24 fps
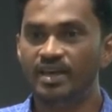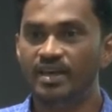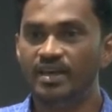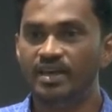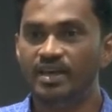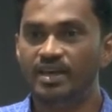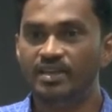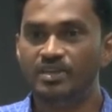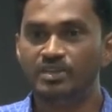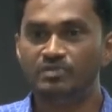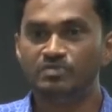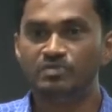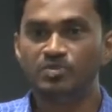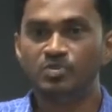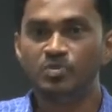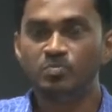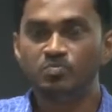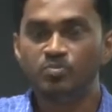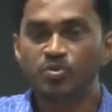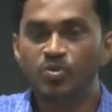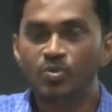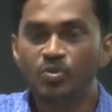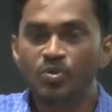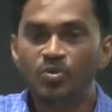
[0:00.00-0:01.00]
and it will
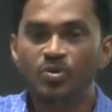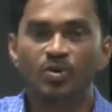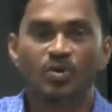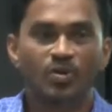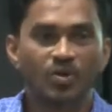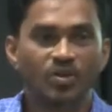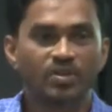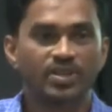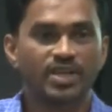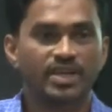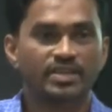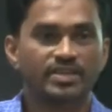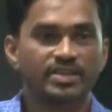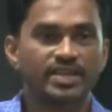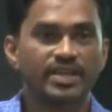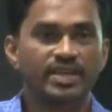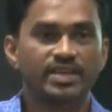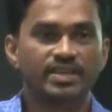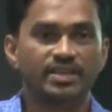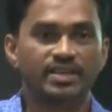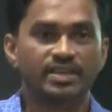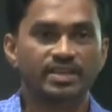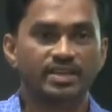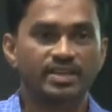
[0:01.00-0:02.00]
pool all that
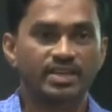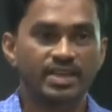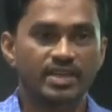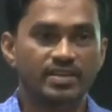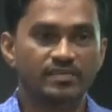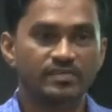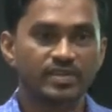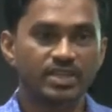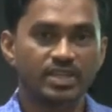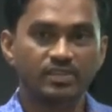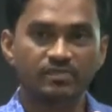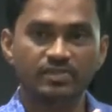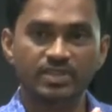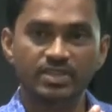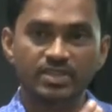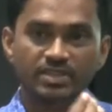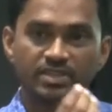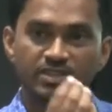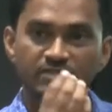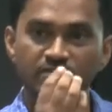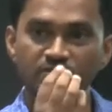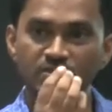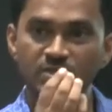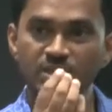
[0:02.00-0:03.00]
data and relevant,
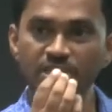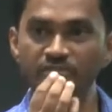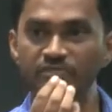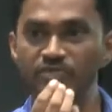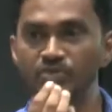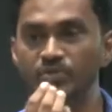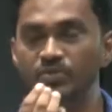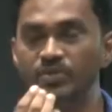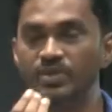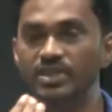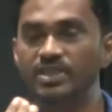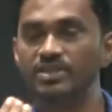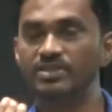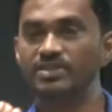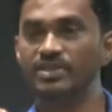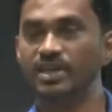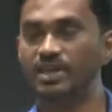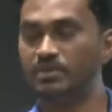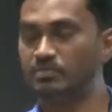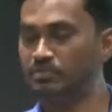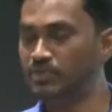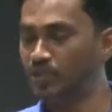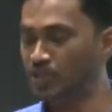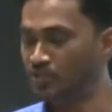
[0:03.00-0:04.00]
it will give you real
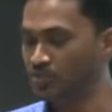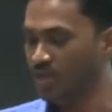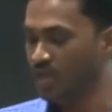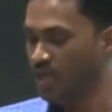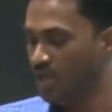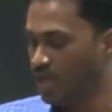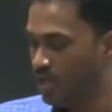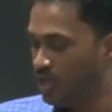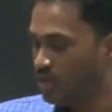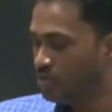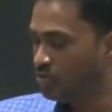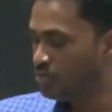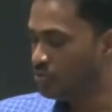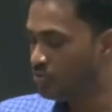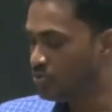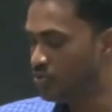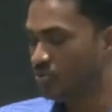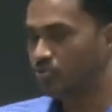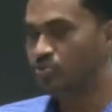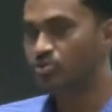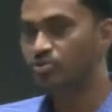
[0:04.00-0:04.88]
time. Because you don't